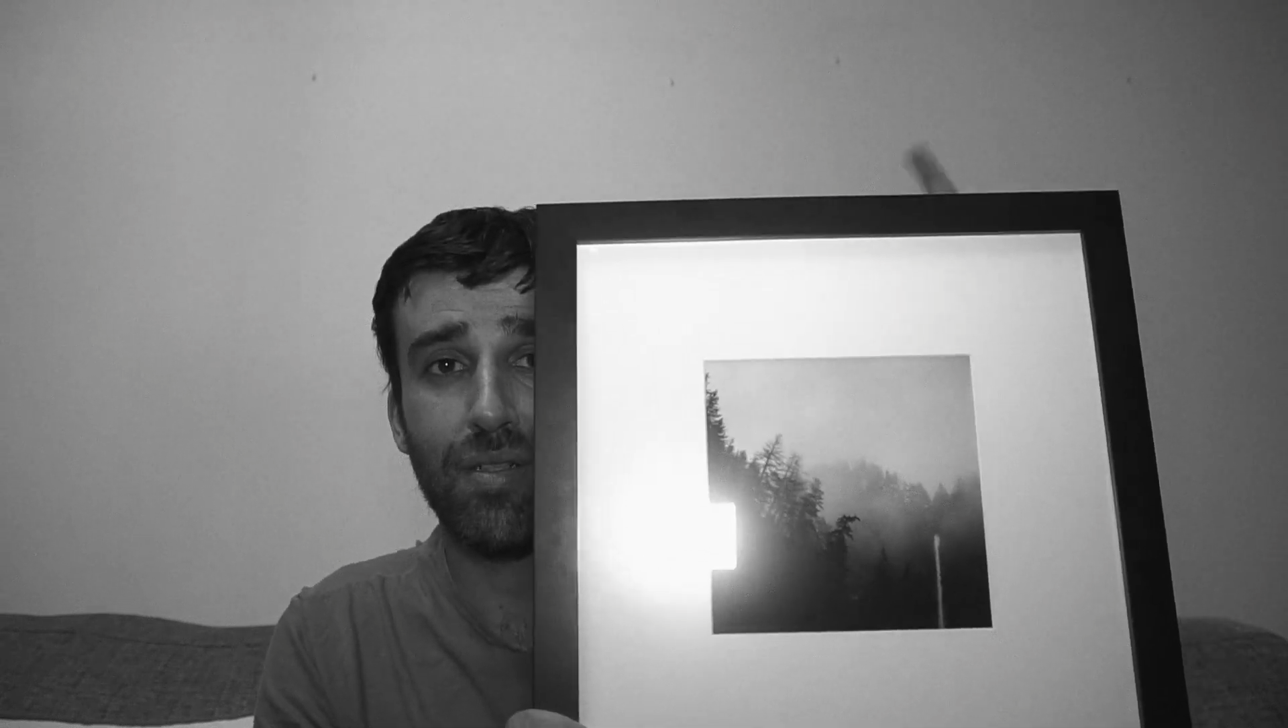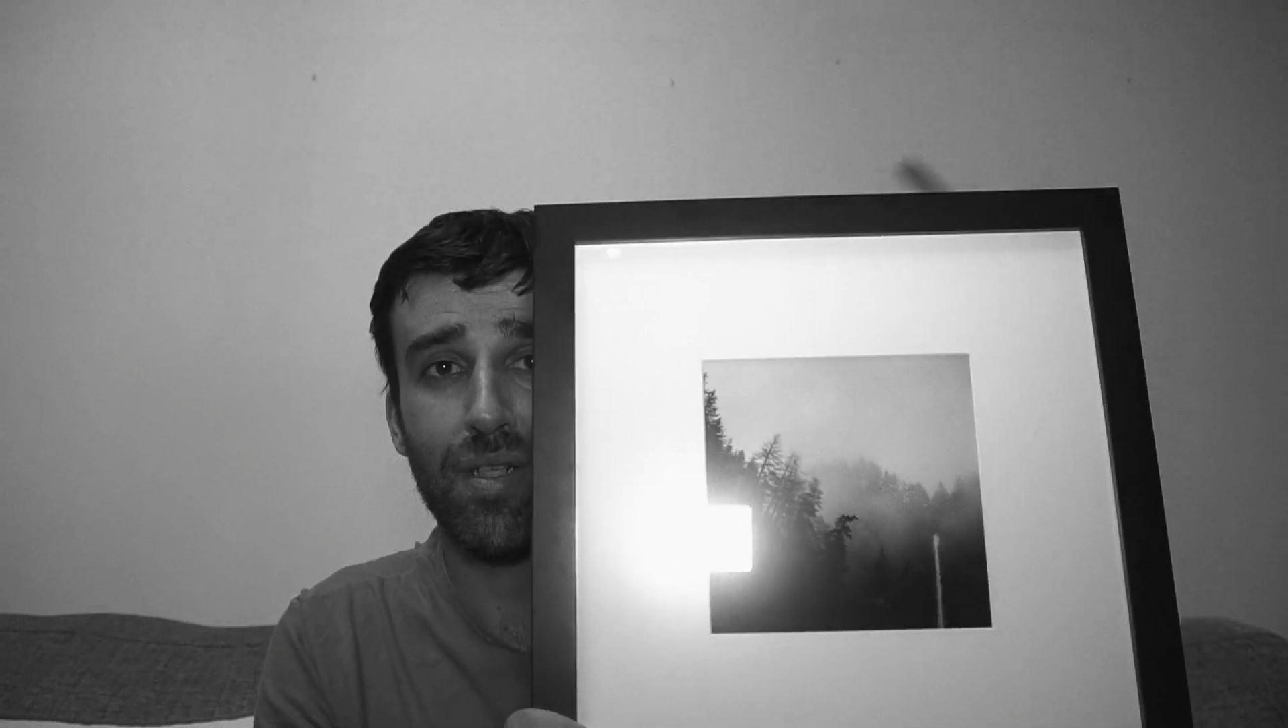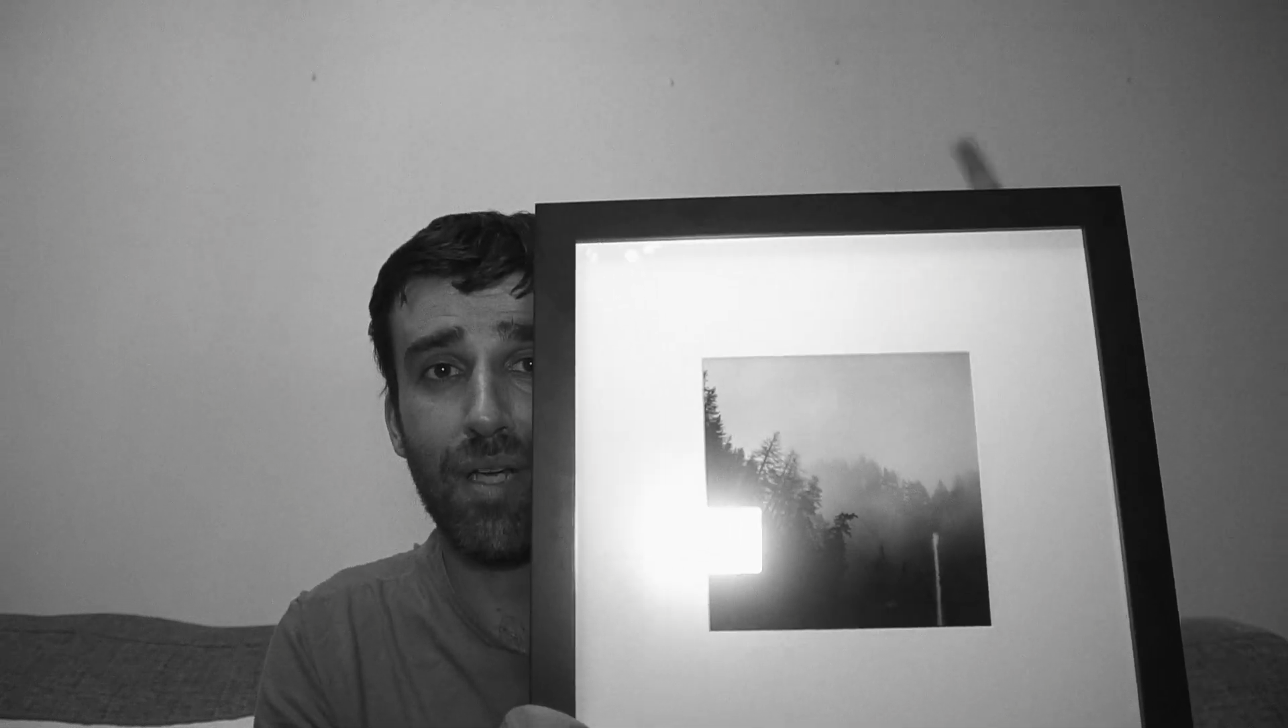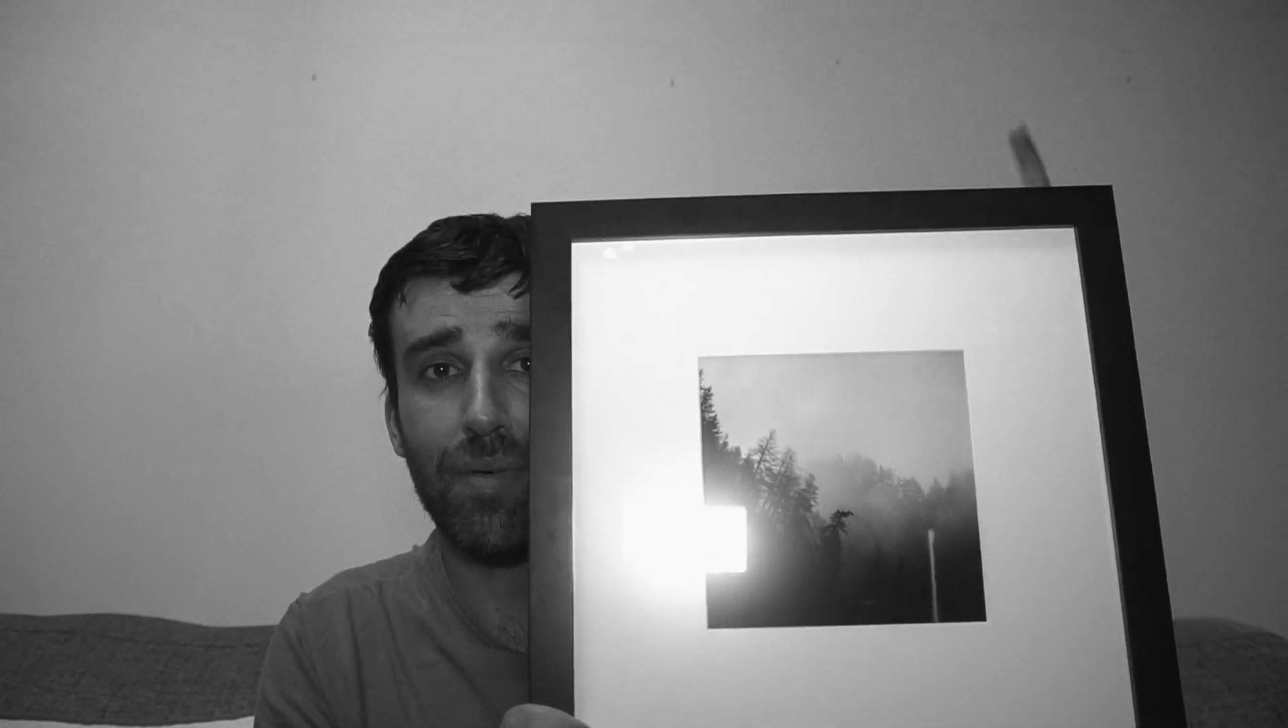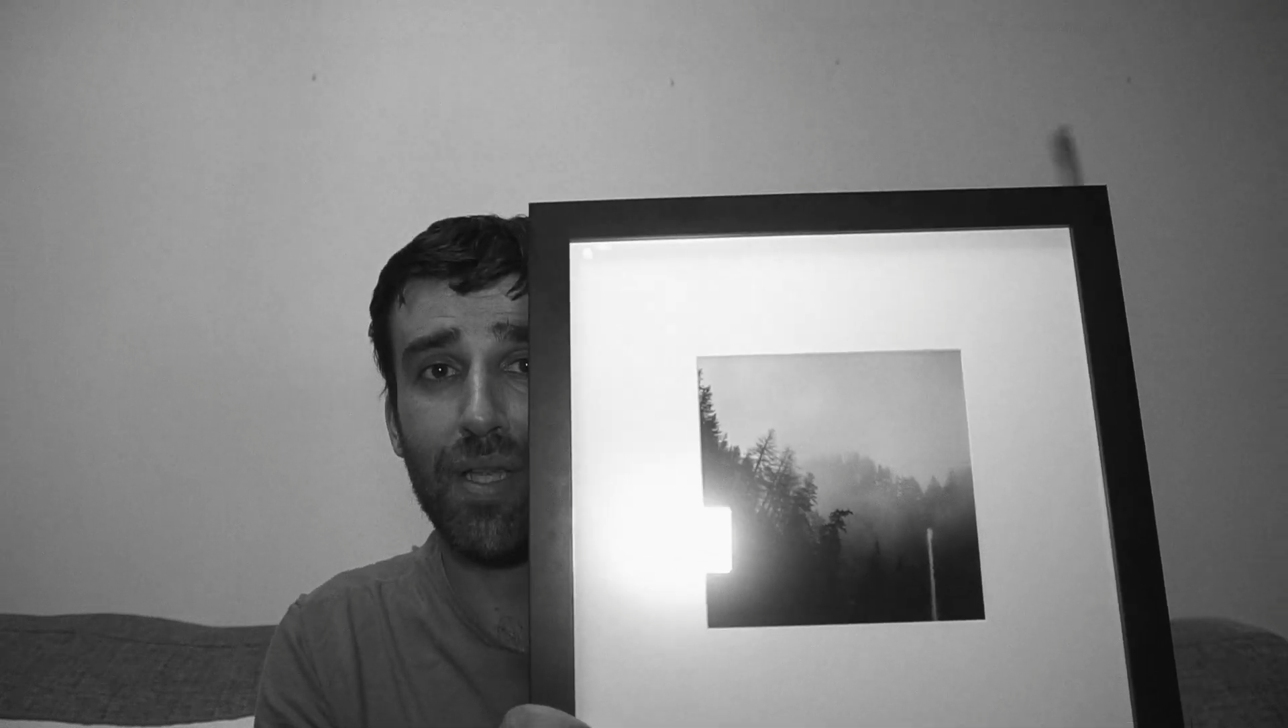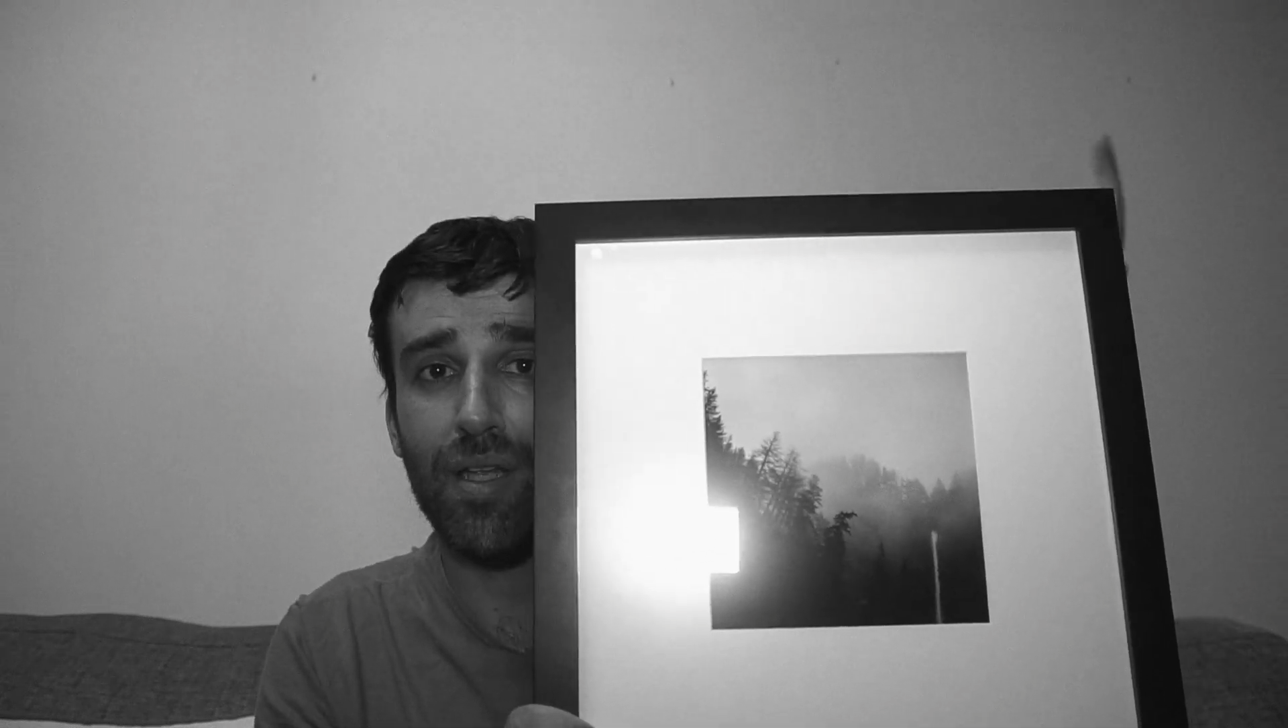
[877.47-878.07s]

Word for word: is gonna be